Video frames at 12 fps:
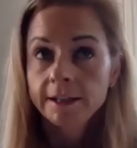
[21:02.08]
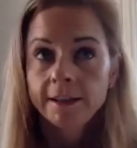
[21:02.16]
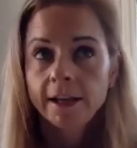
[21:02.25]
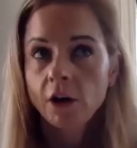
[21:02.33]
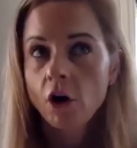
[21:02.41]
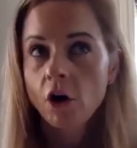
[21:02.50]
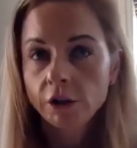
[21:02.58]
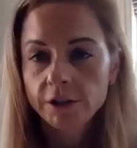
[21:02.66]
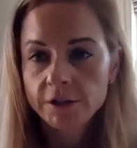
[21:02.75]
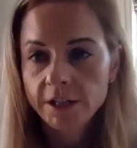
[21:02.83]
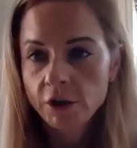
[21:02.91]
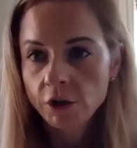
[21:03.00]
they can't
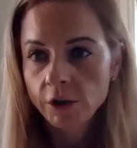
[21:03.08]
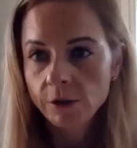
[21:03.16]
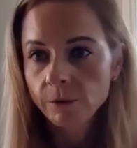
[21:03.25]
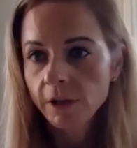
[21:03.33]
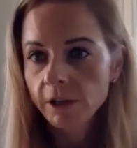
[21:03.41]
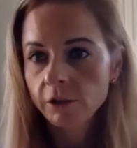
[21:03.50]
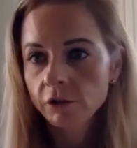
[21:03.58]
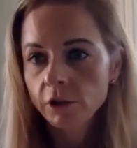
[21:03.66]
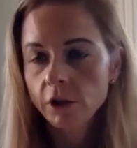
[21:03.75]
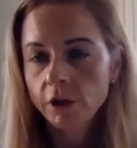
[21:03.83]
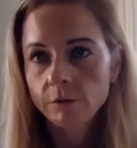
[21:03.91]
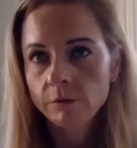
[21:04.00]
continue. And, you
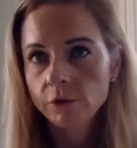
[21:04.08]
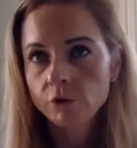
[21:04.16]
know, the